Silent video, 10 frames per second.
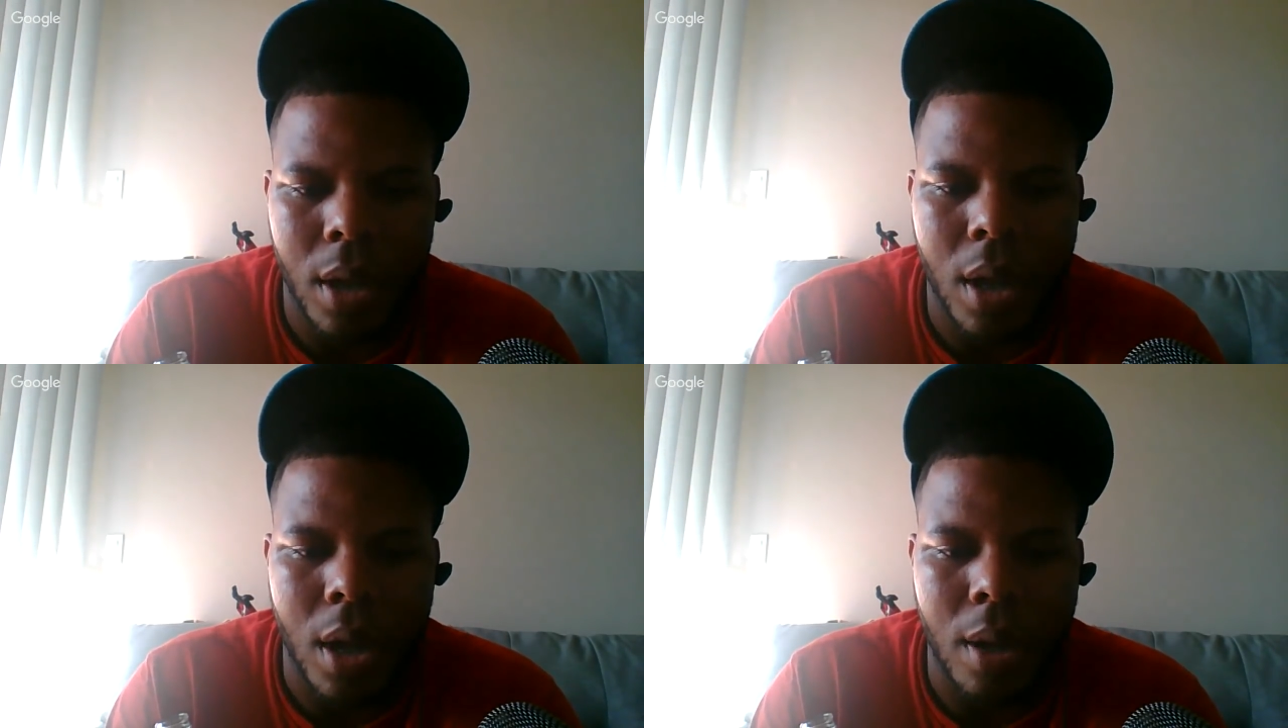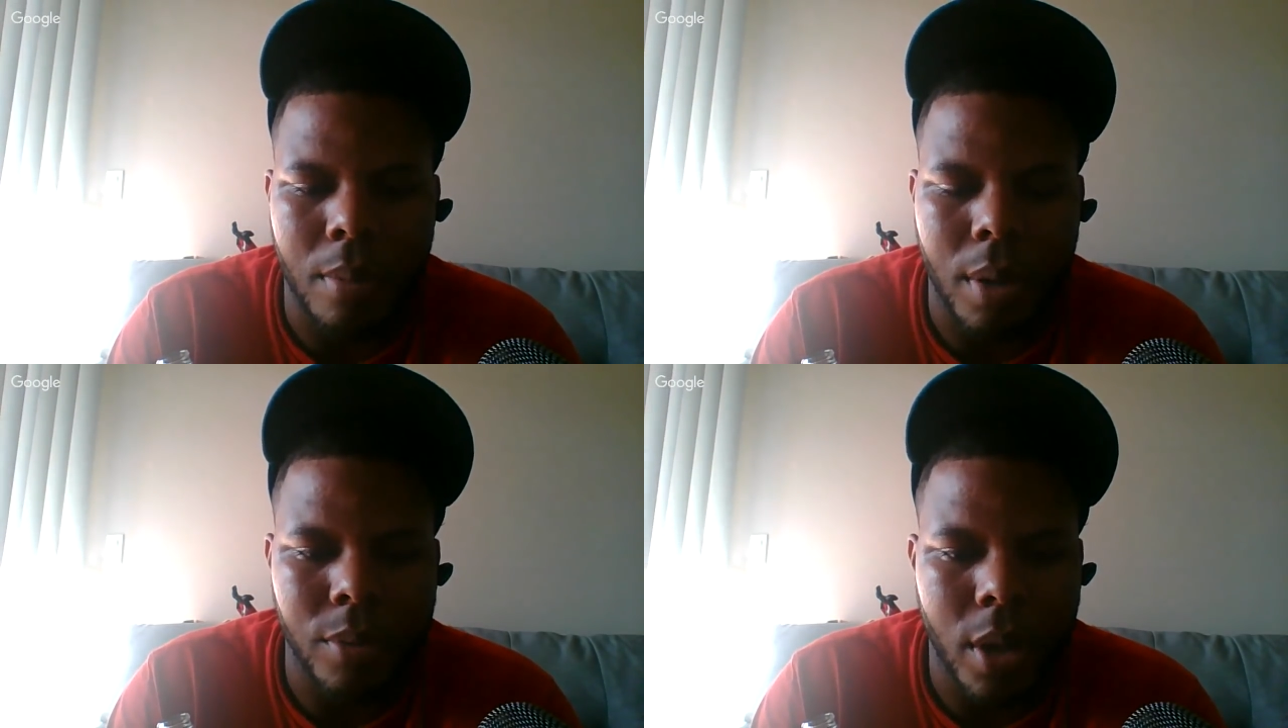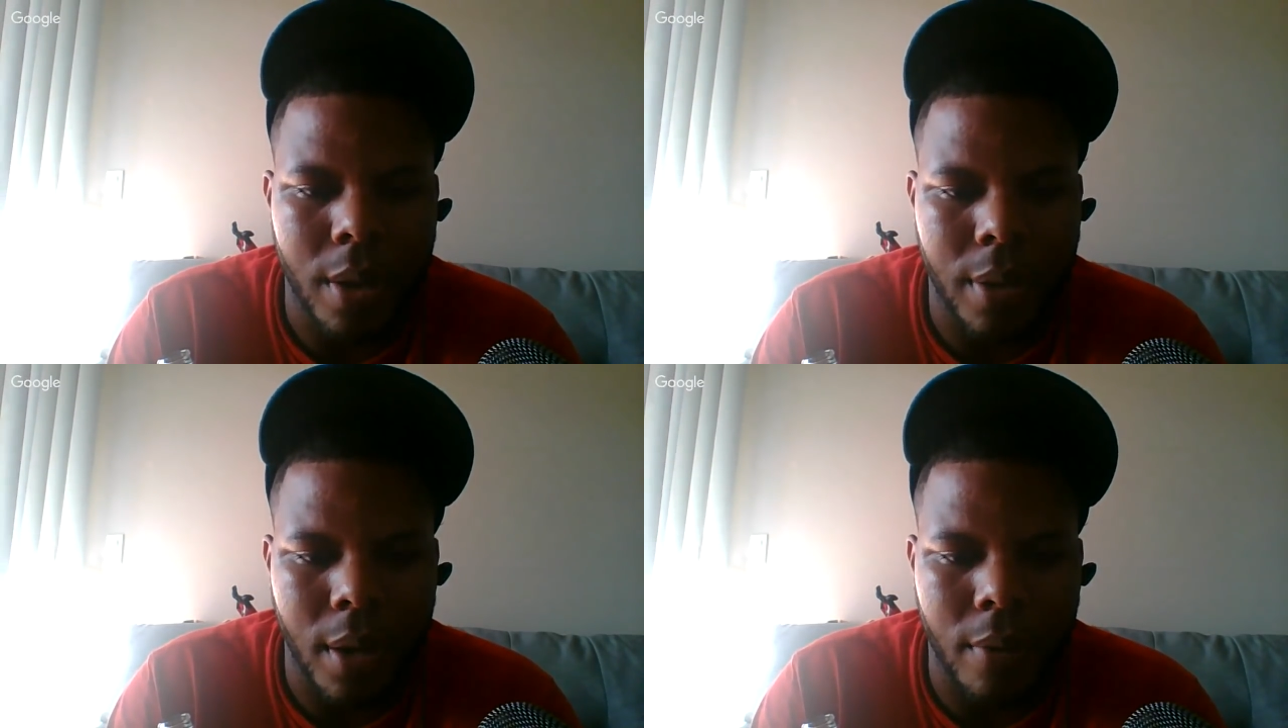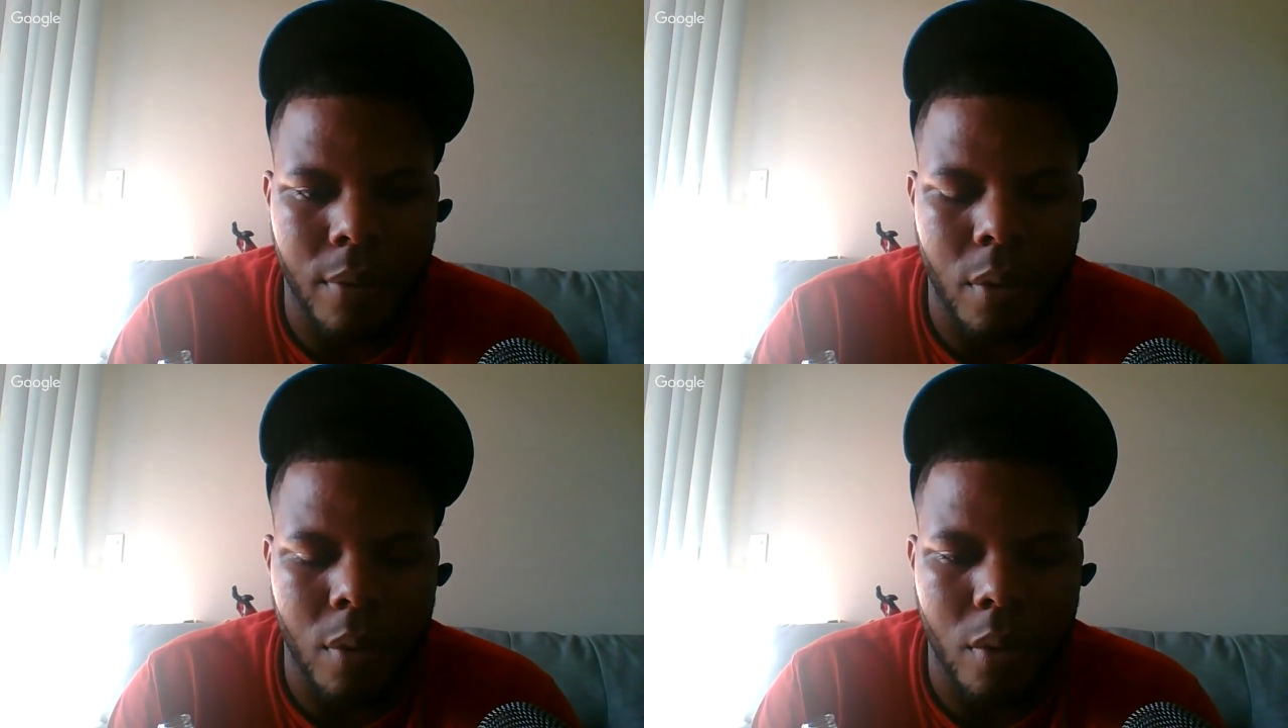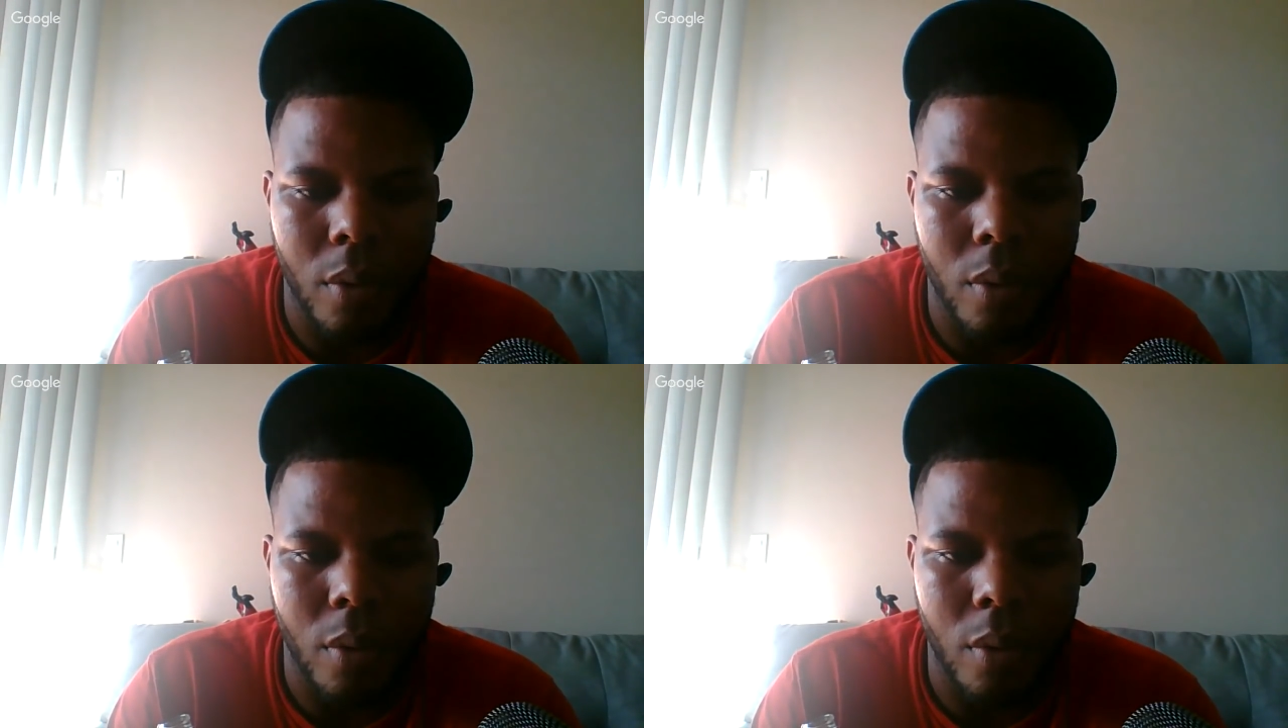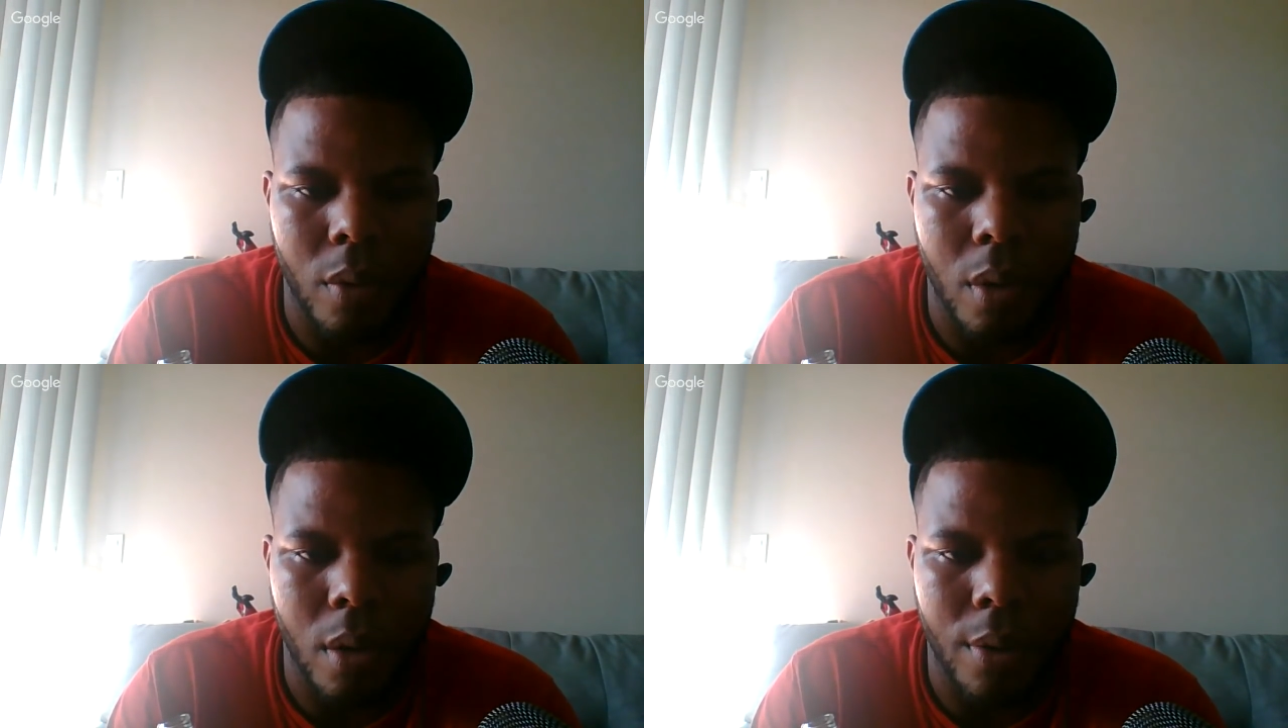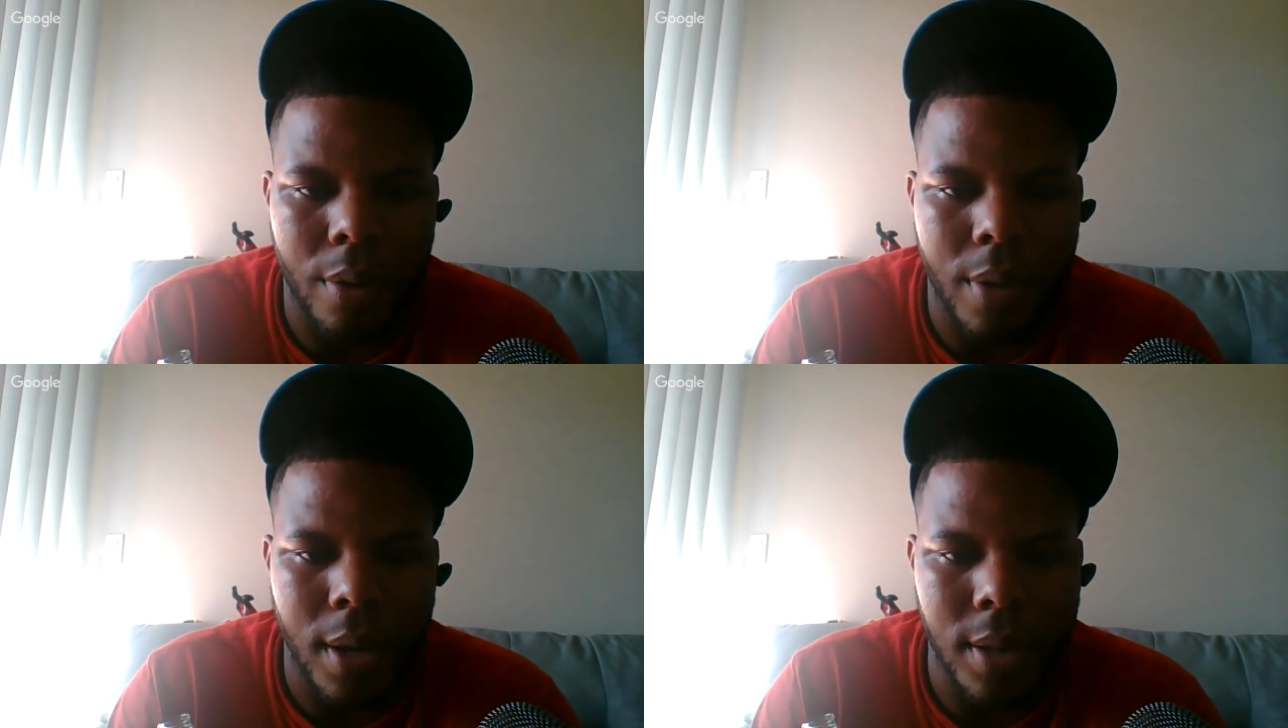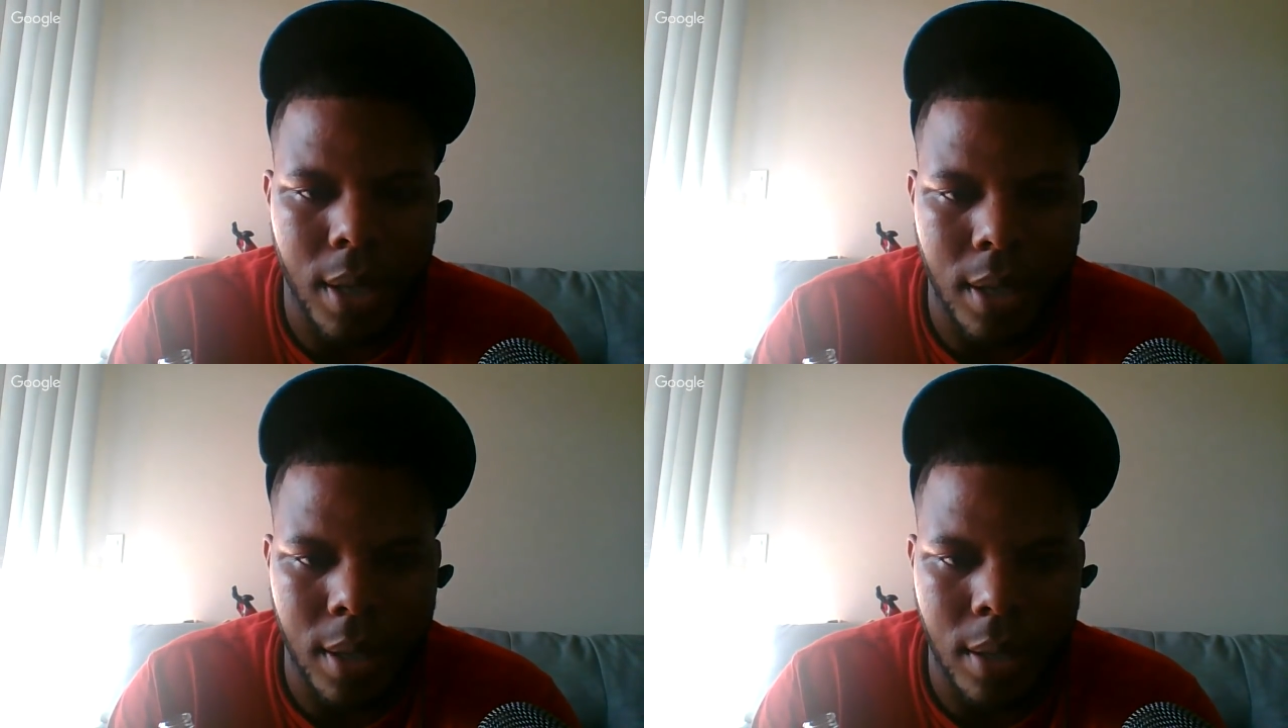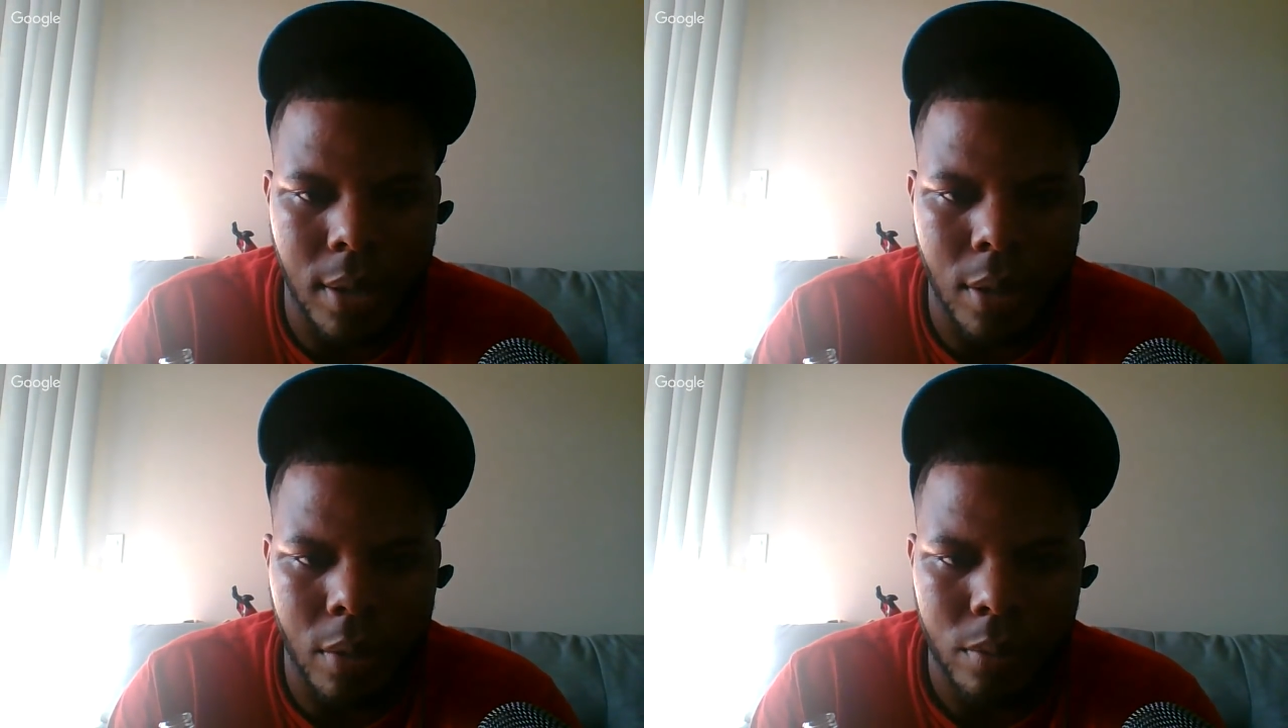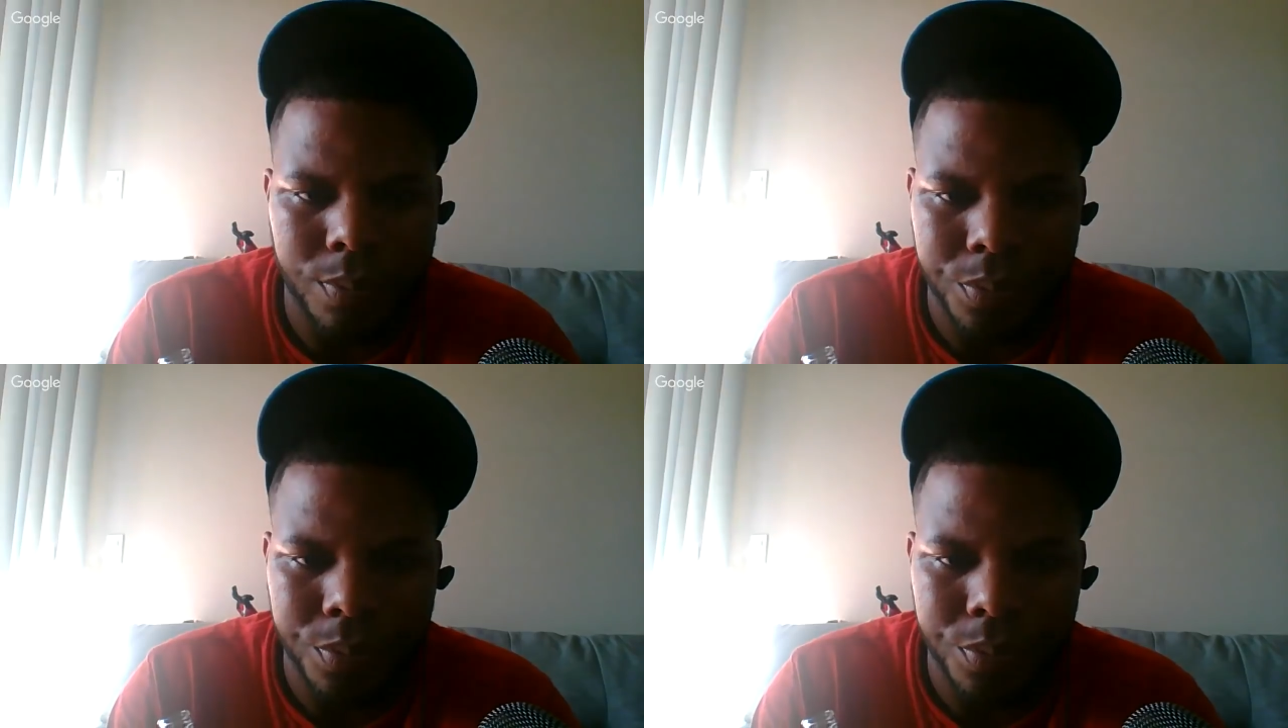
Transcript: I'm trying to think of all the things that he did do.